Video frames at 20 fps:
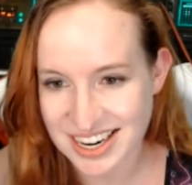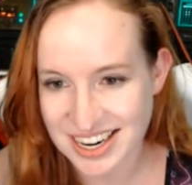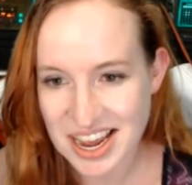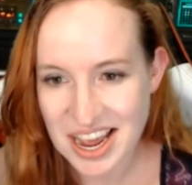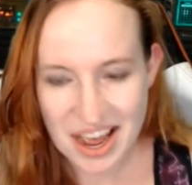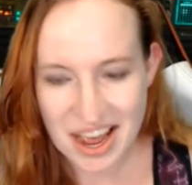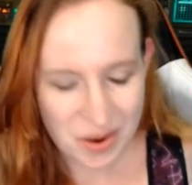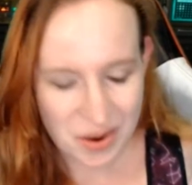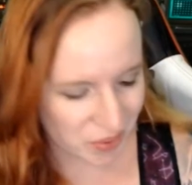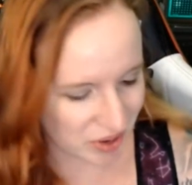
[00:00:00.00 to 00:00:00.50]

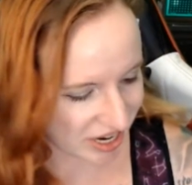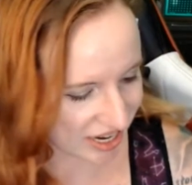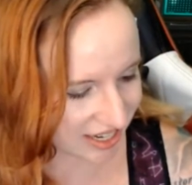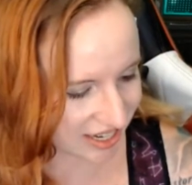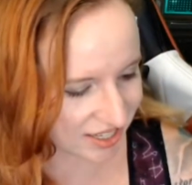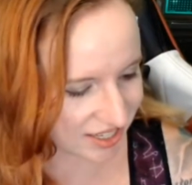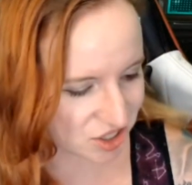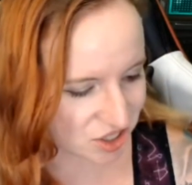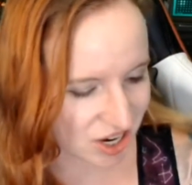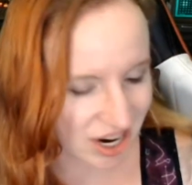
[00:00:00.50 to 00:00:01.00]
When he's
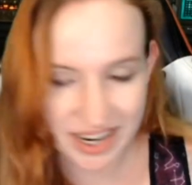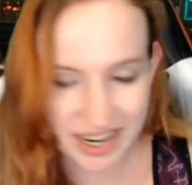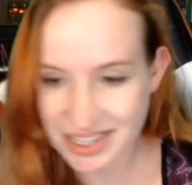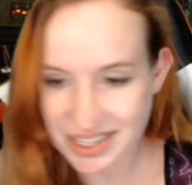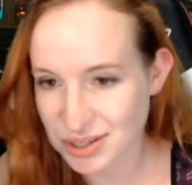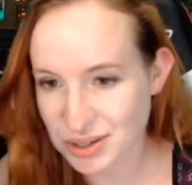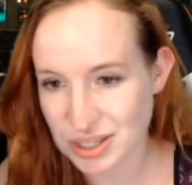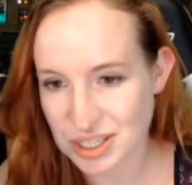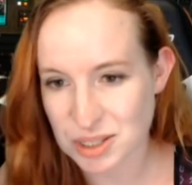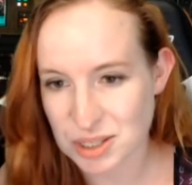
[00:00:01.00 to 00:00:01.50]
trying to
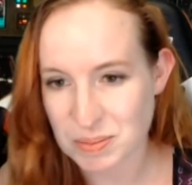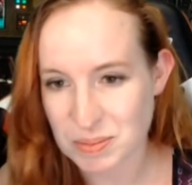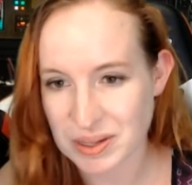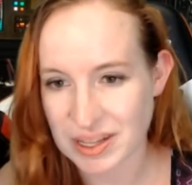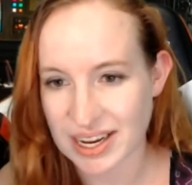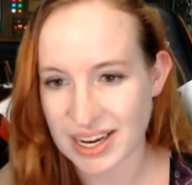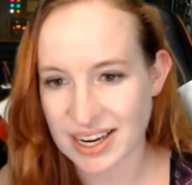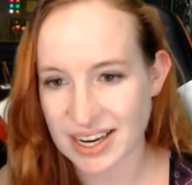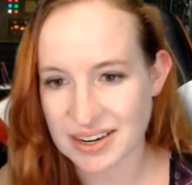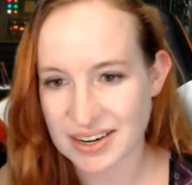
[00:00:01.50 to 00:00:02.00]

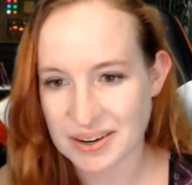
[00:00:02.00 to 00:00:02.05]
explain